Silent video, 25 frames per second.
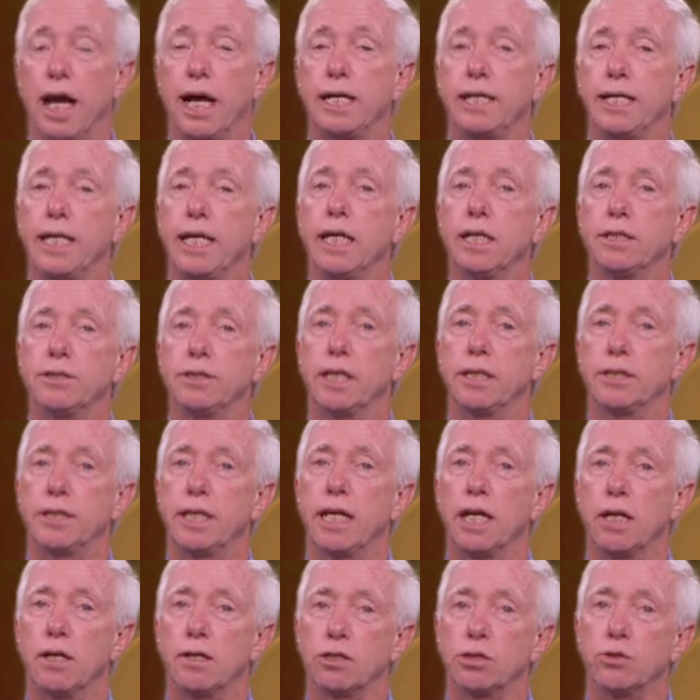idea is that
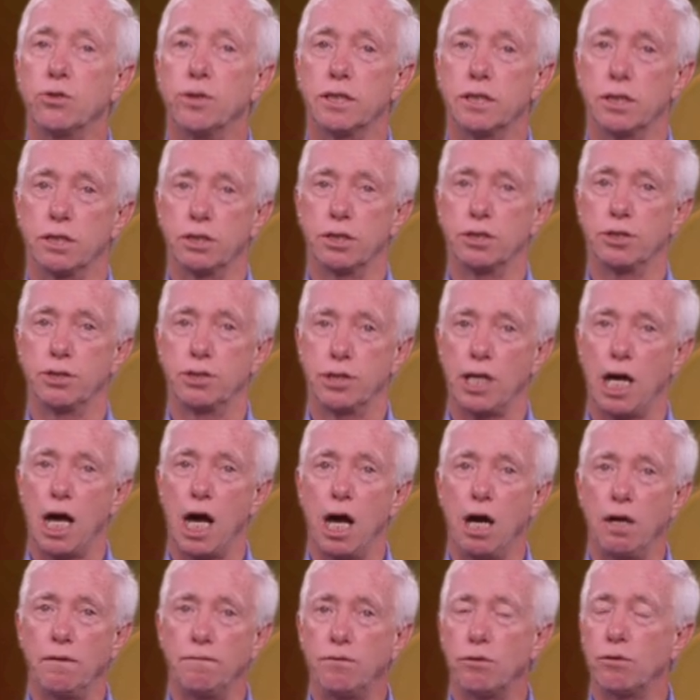they are going to
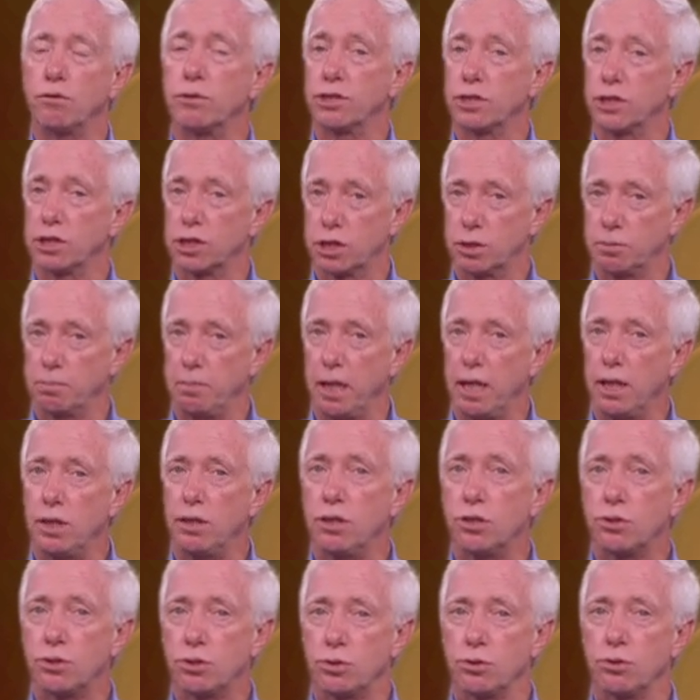dissolve or
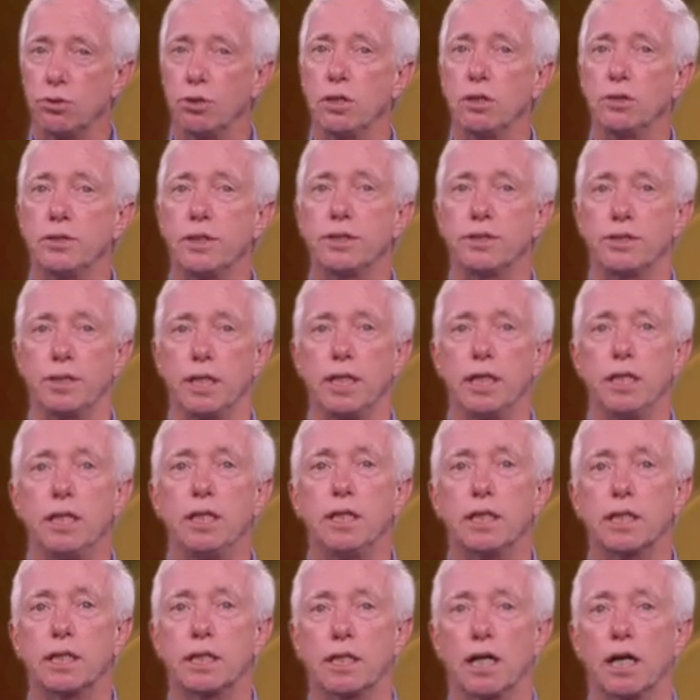suspend the soil that's
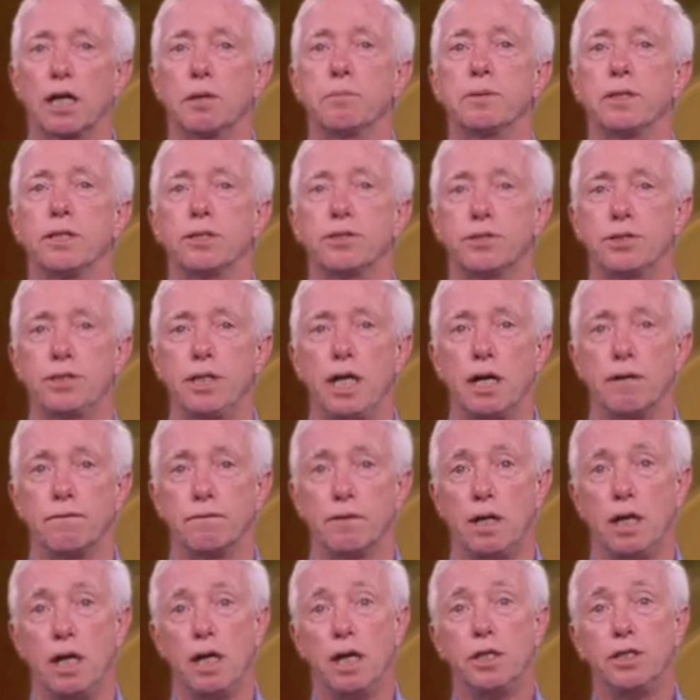in the carpet itself.